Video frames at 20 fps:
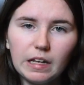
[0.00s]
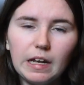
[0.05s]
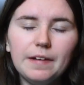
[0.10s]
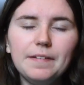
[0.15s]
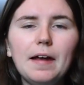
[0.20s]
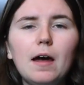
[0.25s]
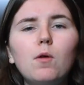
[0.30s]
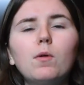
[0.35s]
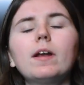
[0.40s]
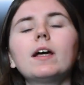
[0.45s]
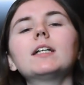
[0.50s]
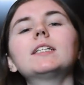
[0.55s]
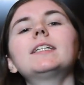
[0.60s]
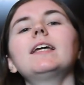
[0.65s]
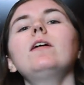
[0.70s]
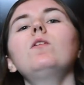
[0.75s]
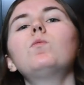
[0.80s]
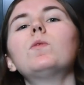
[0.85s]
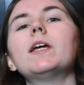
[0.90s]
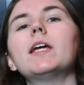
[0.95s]
Now, when I
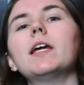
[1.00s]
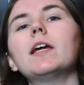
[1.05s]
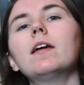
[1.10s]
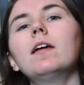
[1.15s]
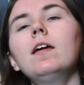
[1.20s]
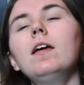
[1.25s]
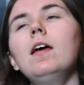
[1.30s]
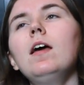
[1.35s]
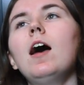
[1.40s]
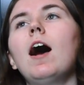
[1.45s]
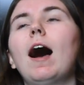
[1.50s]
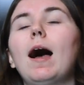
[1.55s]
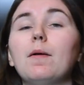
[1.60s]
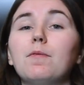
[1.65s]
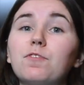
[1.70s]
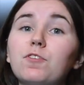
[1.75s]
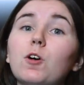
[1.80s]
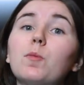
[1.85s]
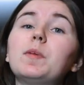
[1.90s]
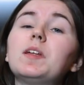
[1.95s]
say we,
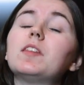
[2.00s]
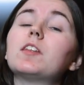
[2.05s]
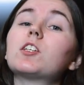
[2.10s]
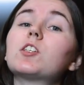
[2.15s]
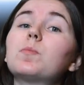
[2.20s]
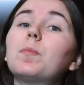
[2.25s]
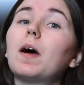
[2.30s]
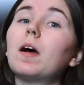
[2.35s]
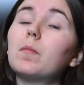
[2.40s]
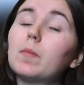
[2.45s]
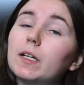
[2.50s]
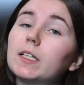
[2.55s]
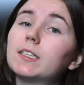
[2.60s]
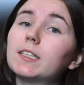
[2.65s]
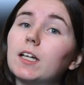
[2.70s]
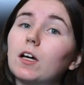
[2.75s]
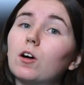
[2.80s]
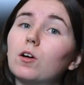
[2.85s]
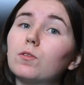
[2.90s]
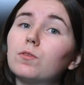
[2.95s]
I'm filming this by
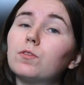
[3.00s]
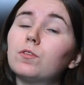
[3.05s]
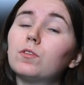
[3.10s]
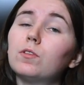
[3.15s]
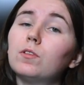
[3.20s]
myself